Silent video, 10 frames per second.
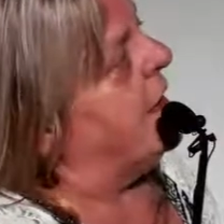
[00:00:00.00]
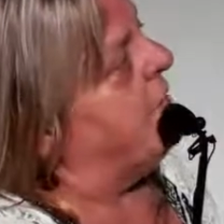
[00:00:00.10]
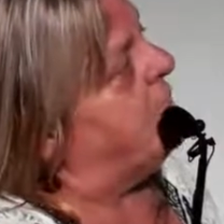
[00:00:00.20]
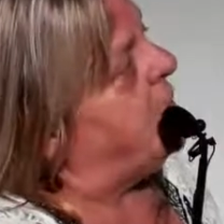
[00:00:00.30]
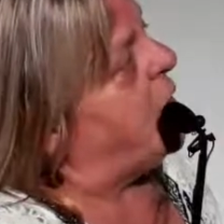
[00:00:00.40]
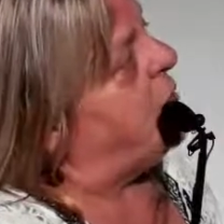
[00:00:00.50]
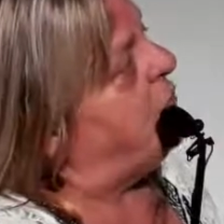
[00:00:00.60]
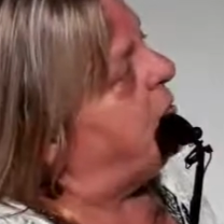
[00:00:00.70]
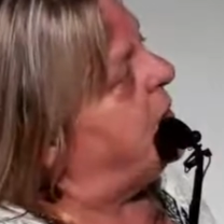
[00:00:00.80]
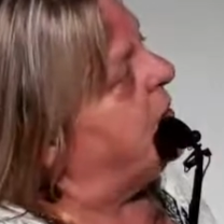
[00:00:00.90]

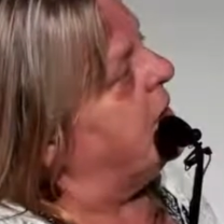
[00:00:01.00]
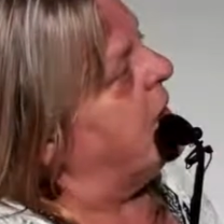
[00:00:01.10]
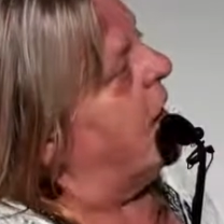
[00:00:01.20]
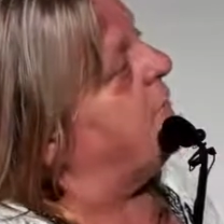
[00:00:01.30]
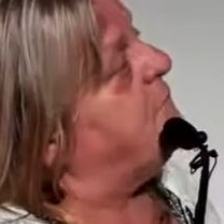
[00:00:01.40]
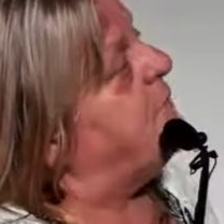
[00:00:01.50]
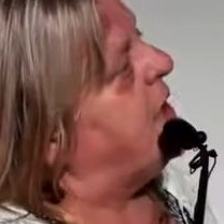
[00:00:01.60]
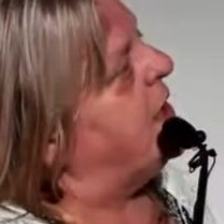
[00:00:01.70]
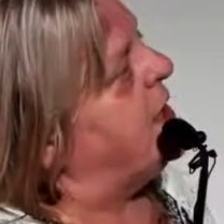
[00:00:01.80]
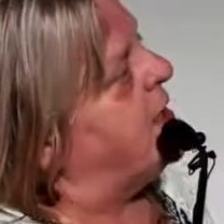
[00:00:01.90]
involvement, a
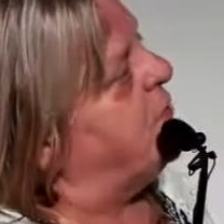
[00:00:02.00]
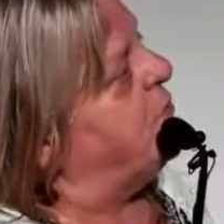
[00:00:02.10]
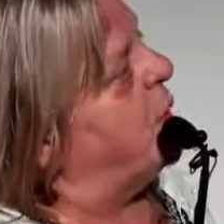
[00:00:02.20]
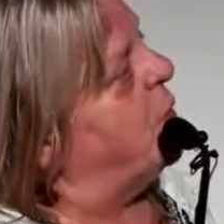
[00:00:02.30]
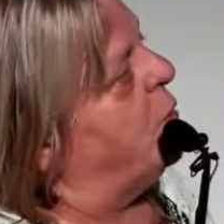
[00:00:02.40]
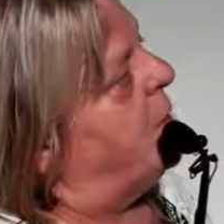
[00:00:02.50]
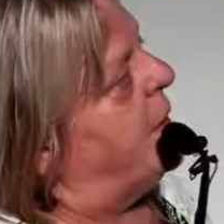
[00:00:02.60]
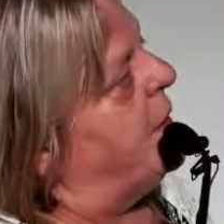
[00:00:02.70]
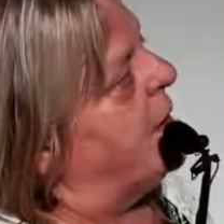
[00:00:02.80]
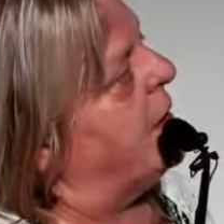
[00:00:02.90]
feeling of
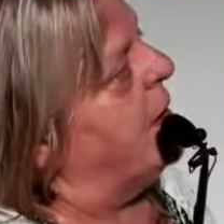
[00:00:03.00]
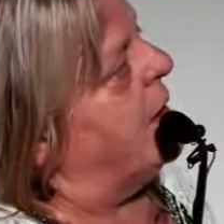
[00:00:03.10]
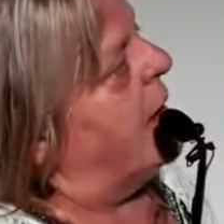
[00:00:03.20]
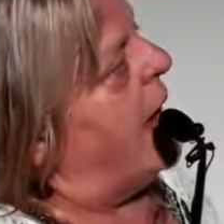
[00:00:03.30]
well-being,